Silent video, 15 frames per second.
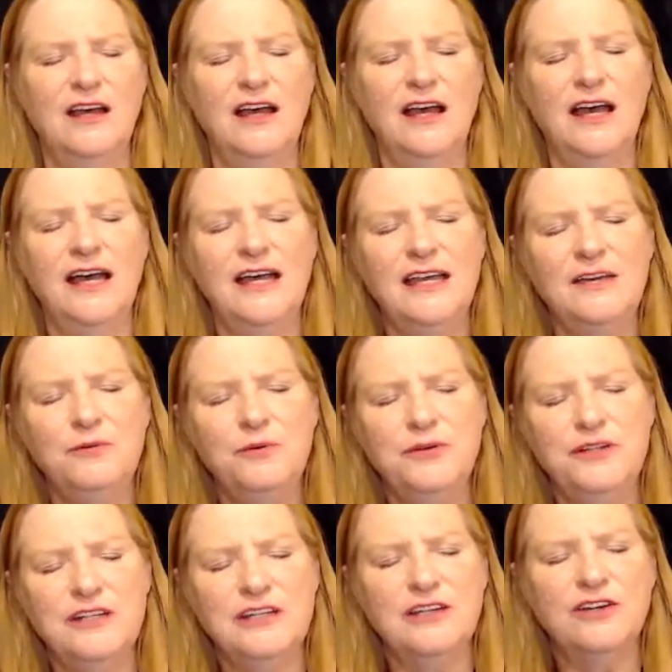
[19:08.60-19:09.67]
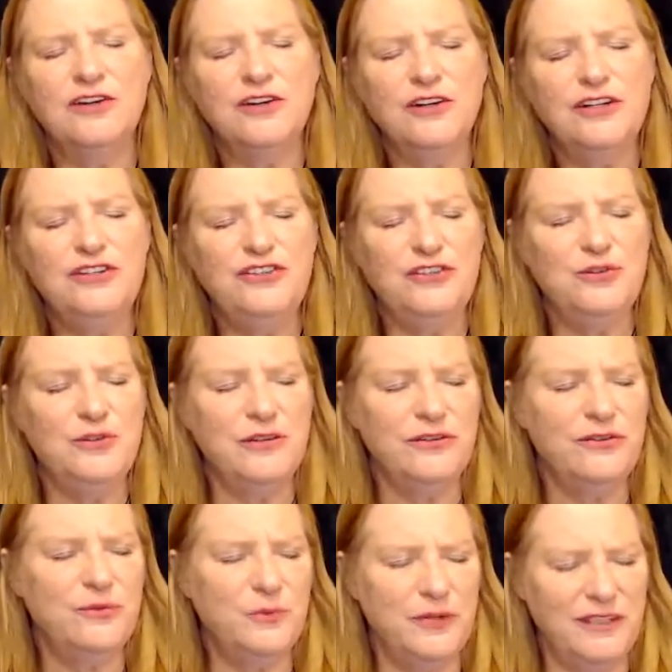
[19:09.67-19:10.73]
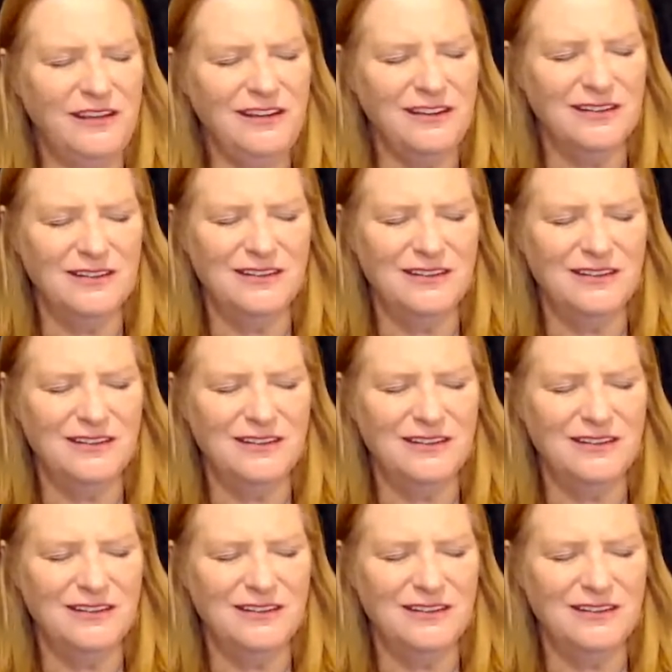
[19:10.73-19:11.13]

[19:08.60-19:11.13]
I would encourage you this week